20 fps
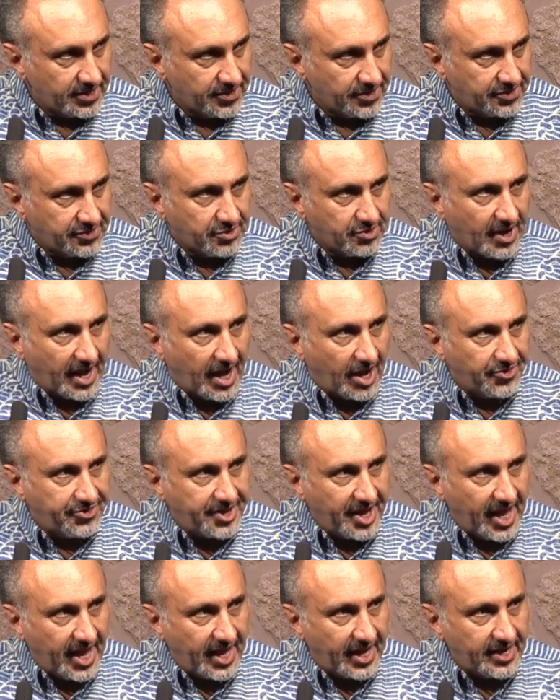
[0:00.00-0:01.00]
Throughout
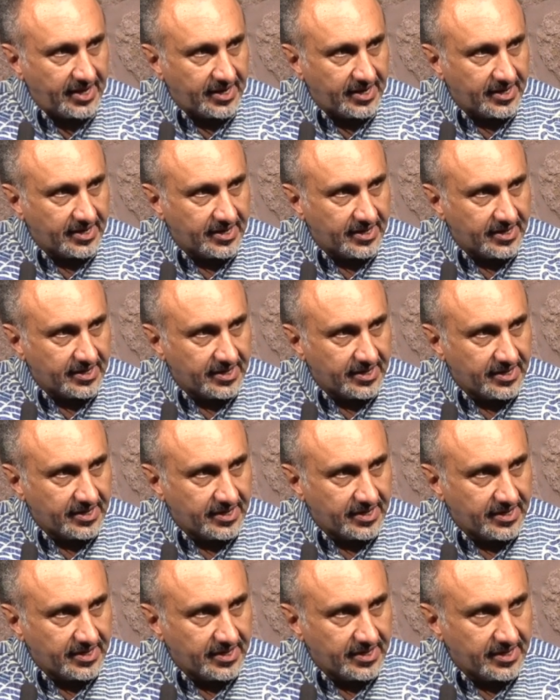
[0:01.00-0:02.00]
that
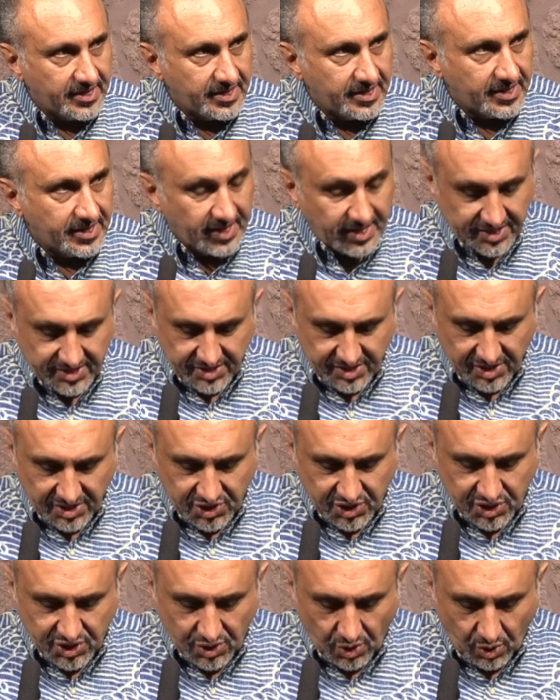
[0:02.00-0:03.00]
is the
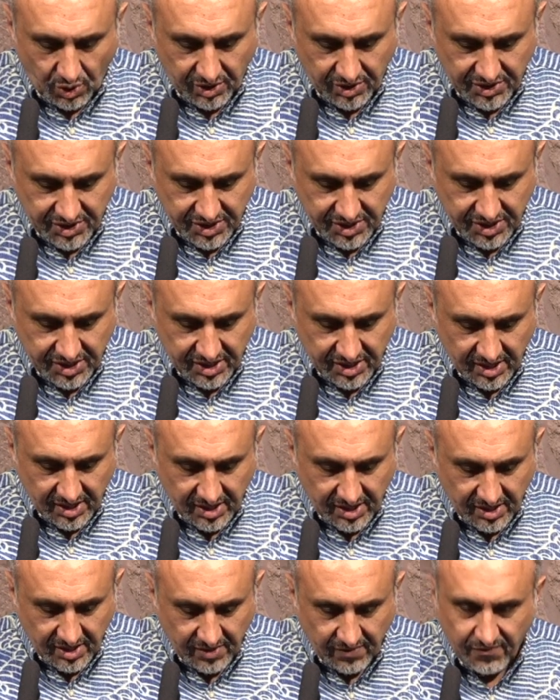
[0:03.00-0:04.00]
source
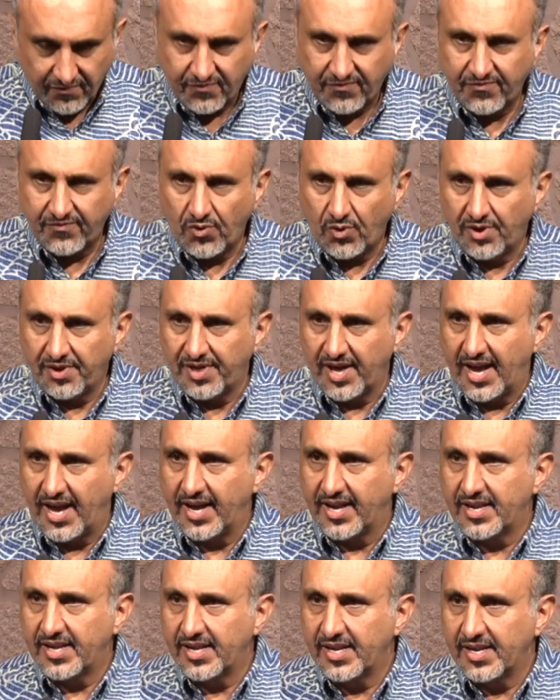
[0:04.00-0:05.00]
for
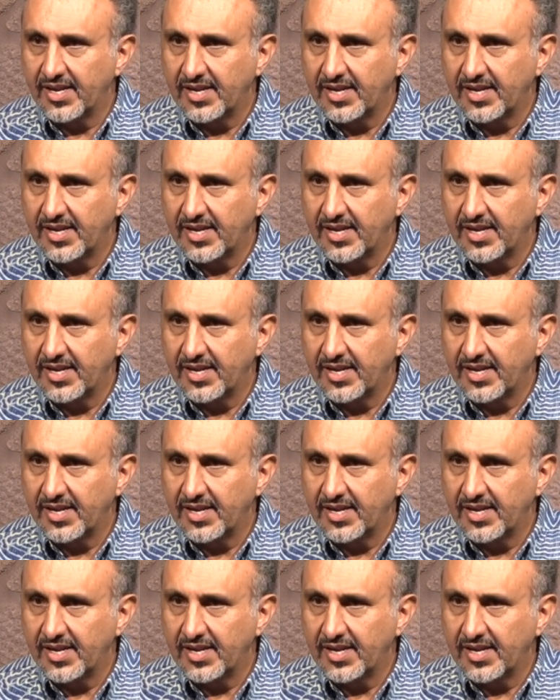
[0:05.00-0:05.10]
that